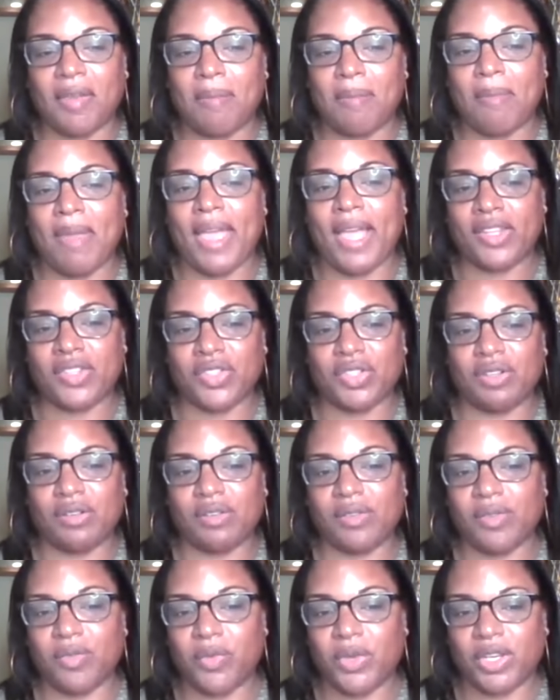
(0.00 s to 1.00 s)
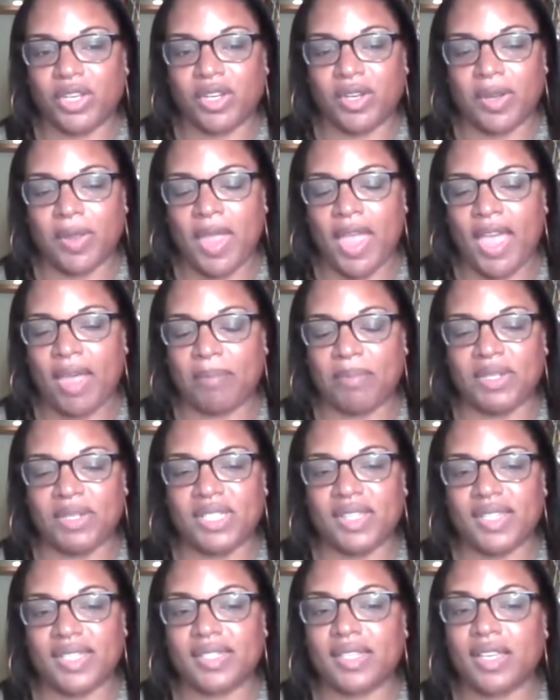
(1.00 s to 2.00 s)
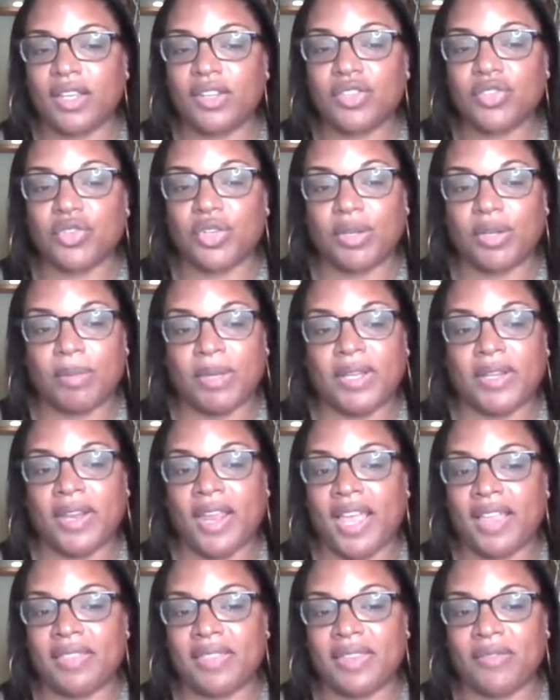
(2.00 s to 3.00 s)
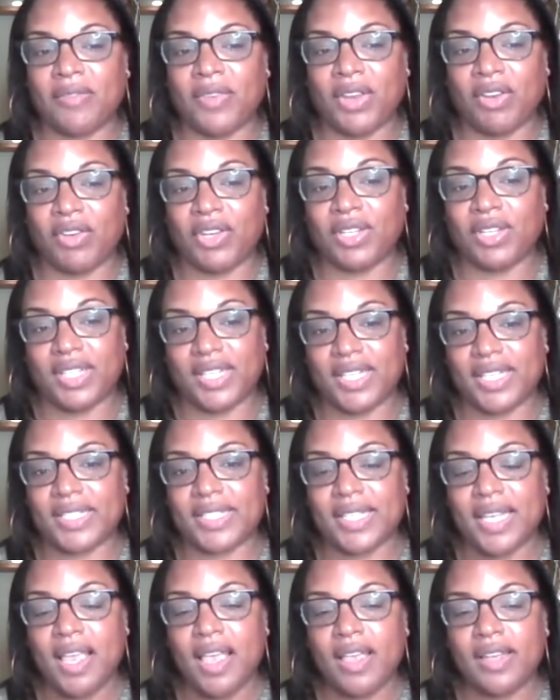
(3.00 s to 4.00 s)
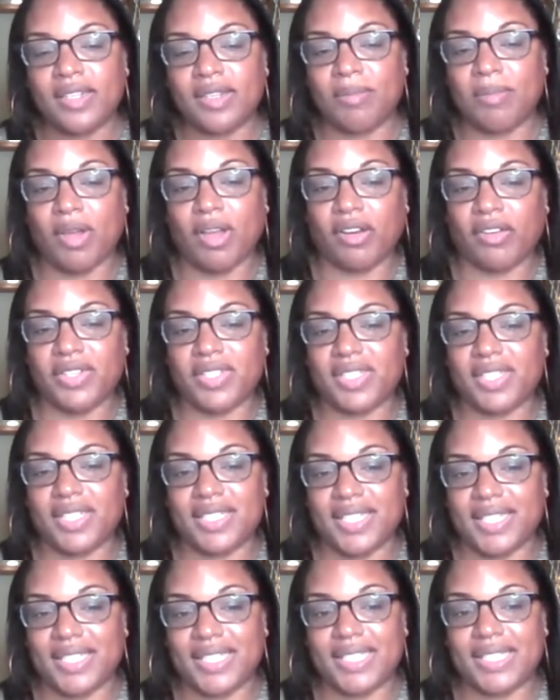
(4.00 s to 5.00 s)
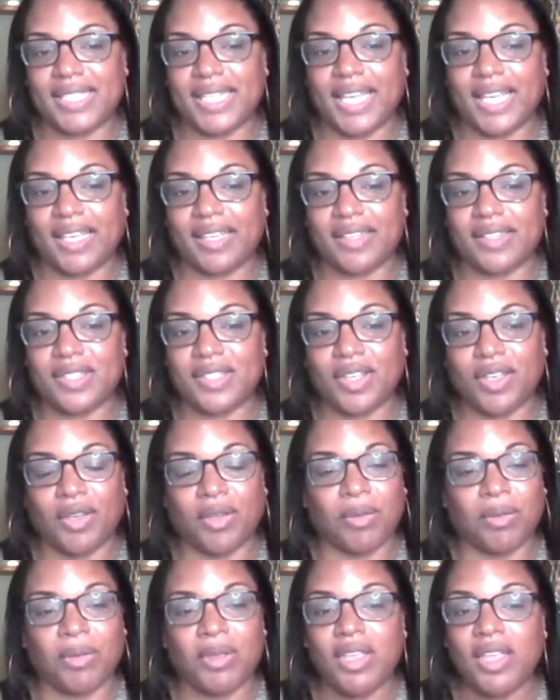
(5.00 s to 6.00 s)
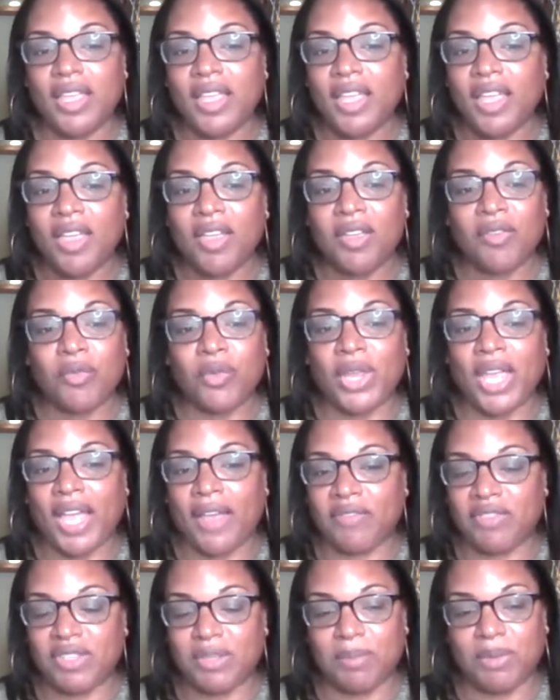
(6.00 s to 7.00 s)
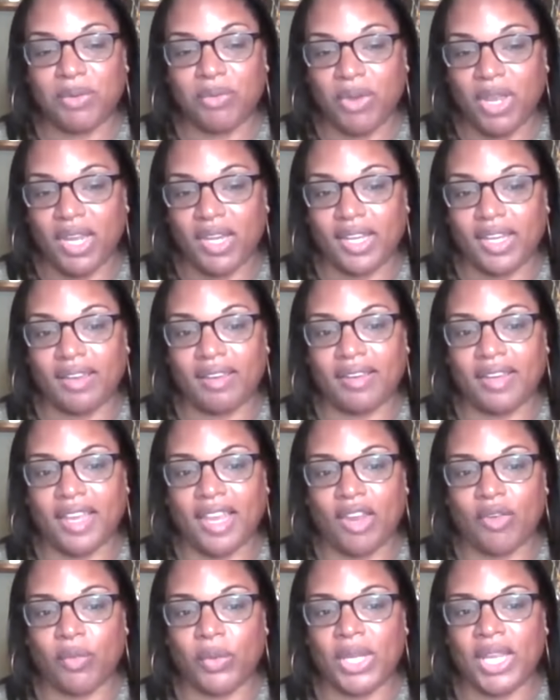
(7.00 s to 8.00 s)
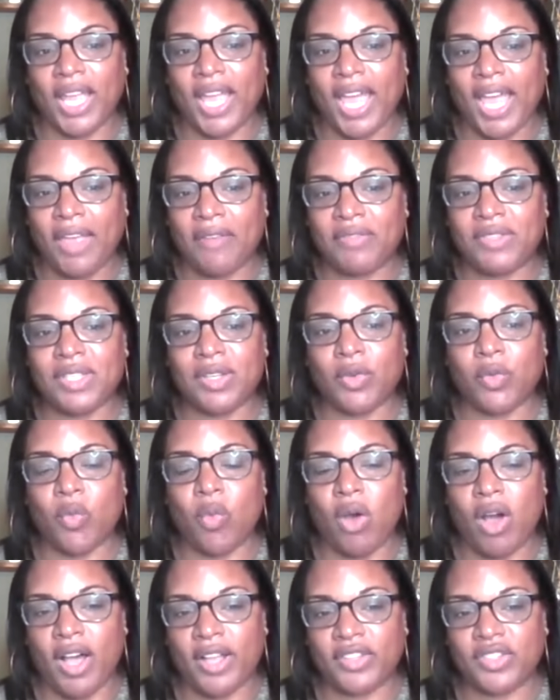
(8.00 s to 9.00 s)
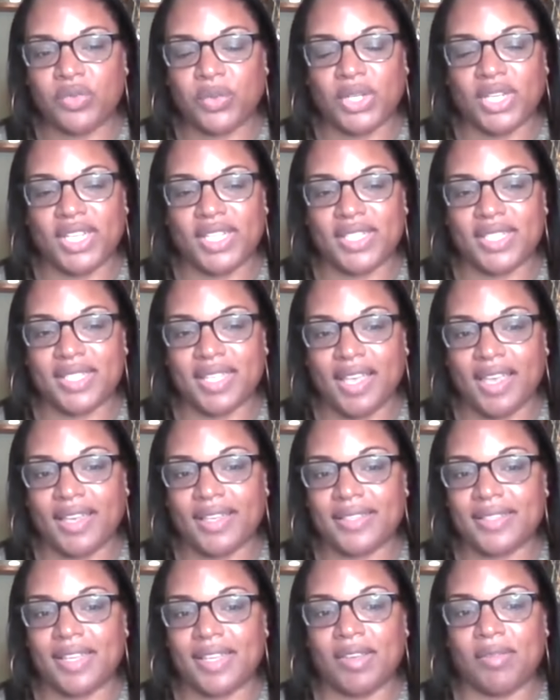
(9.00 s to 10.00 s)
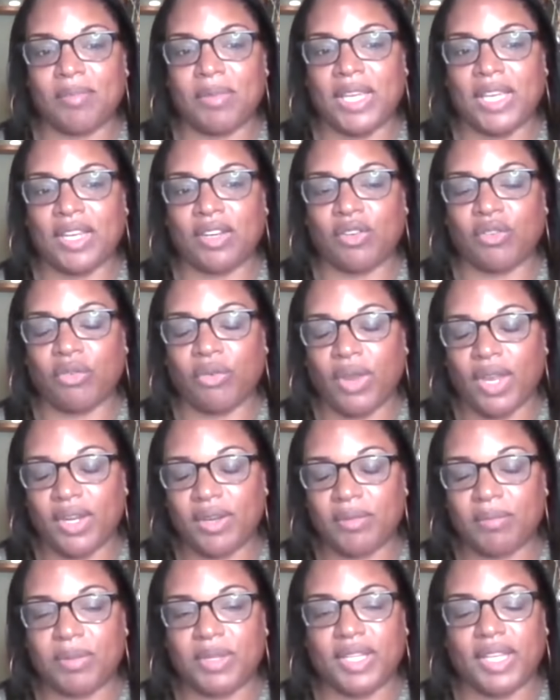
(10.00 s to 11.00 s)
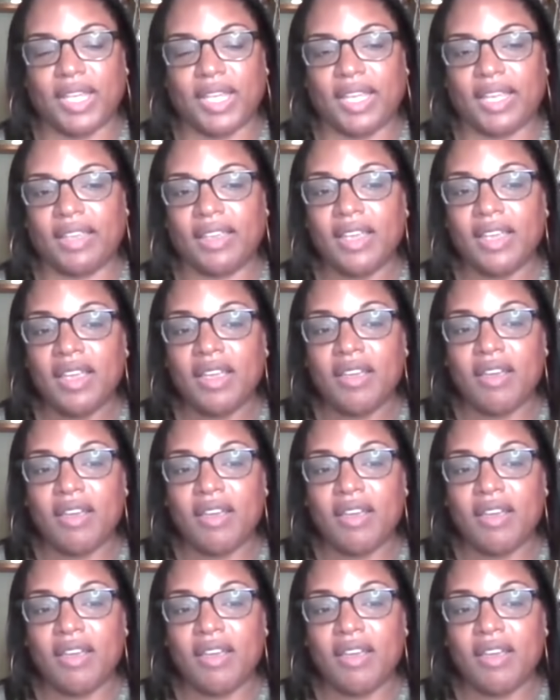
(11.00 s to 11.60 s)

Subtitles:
imagine what could happen to this country. But at the very least, democracy is at stake. So we have to be ready, and we have to watch what he says and be incredibly